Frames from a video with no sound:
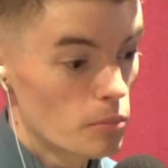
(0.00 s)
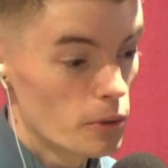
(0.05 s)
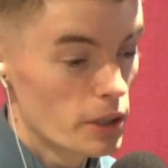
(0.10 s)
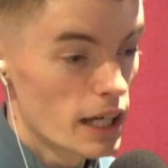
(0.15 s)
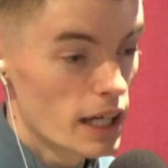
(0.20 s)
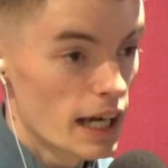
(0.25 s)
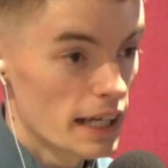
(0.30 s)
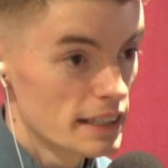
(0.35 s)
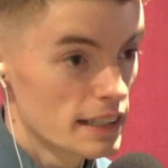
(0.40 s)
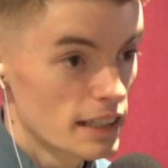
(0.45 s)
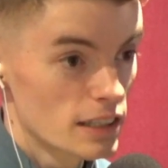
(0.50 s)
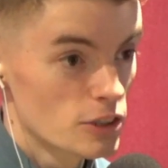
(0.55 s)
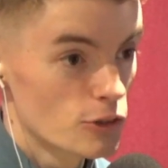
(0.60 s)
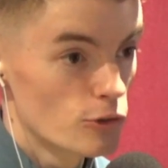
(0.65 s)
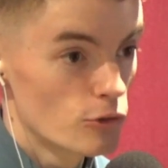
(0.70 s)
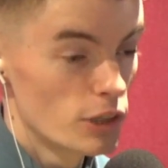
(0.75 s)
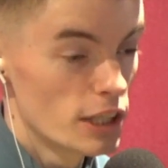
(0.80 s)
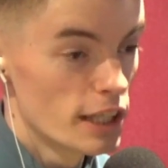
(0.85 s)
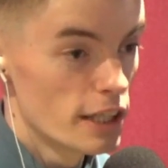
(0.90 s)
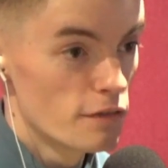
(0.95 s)
But yeah, I think it's
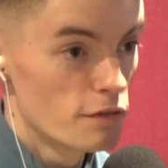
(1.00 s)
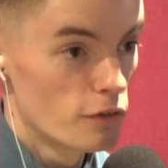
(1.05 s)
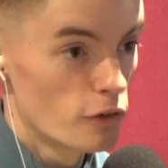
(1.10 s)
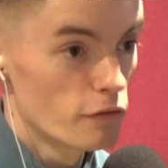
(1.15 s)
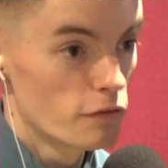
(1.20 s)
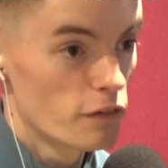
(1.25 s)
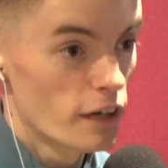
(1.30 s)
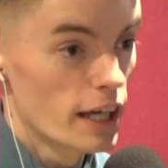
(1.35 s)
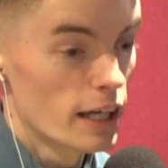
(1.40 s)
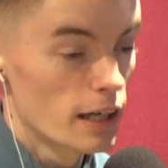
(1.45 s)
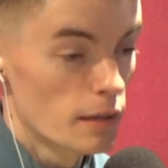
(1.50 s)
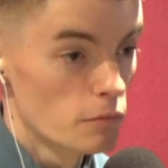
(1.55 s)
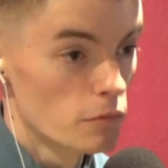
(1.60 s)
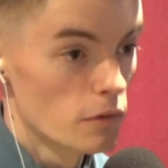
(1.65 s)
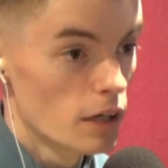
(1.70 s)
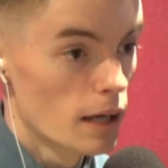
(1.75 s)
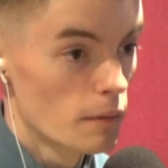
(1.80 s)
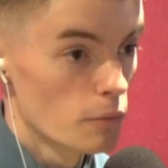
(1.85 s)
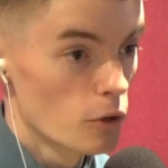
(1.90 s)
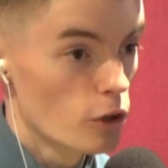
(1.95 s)
a really fun fight,
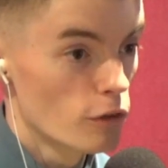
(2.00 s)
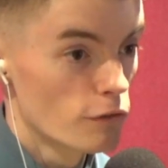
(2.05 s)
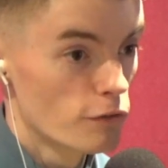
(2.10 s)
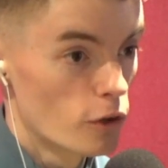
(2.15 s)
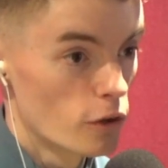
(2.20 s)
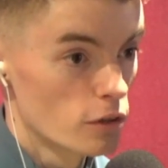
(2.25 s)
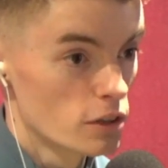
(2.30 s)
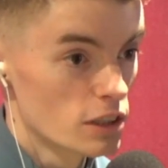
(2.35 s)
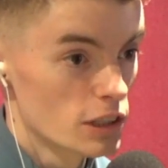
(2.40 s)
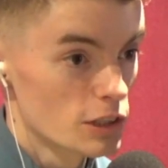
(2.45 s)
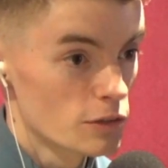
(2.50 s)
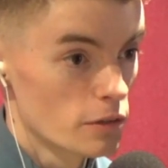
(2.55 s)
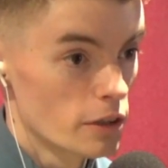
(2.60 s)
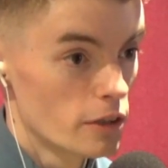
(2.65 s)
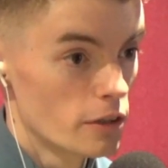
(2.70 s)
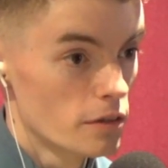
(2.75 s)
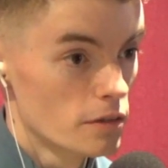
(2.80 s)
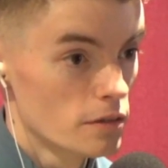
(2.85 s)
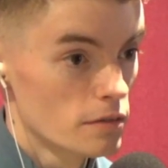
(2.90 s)
and I'm looking forward to this one now.